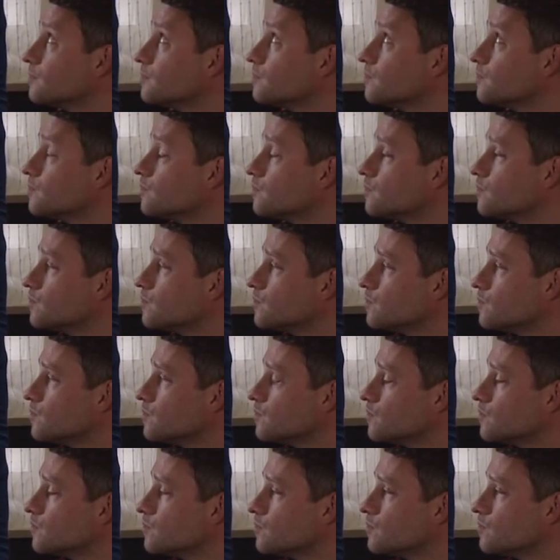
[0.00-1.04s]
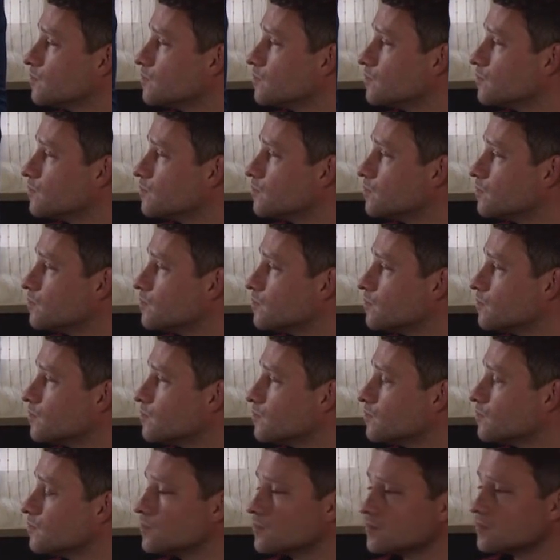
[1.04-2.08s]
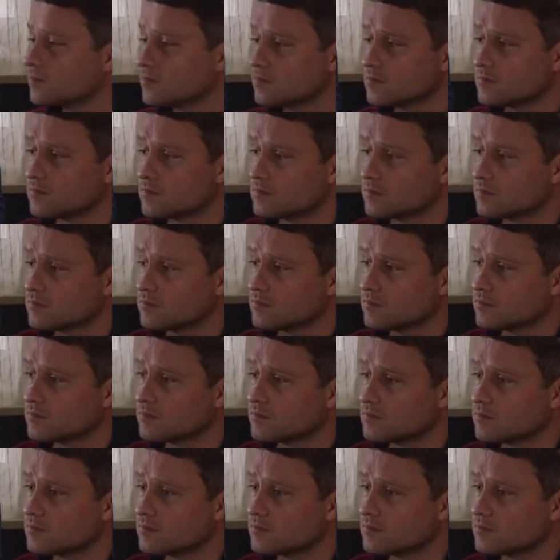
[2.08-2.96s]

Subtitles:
[no speech]